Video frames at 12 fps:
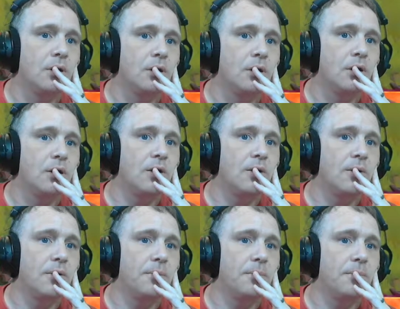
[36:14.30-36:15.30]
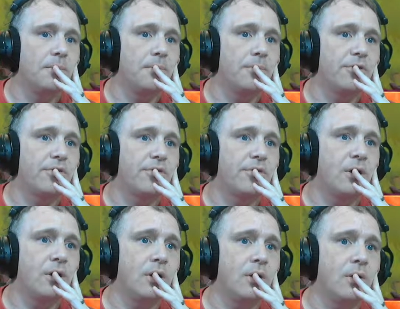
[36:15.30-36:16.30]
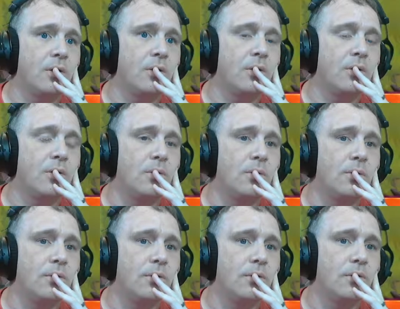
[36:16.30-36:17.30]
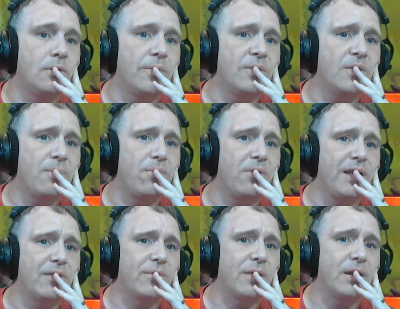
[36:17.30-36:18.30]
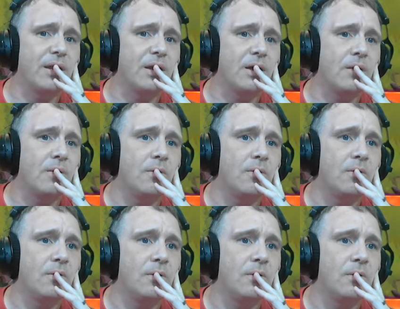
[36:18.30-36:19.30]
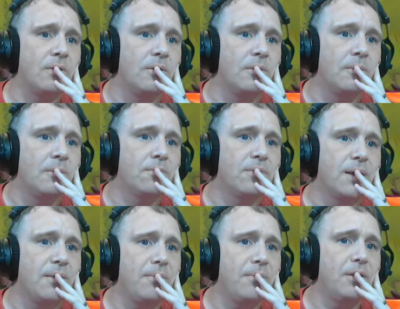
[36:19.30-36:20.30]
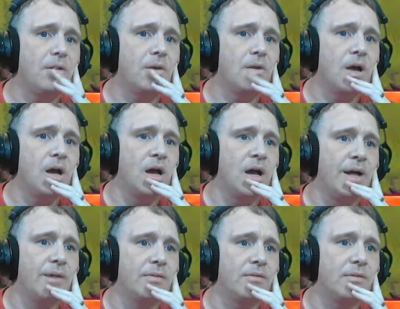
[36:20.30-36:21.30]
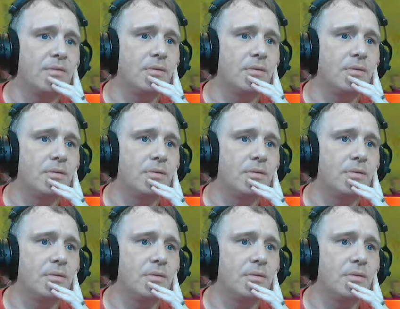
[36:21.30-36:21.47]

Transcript: So... Do I want the planes right now? Probably not.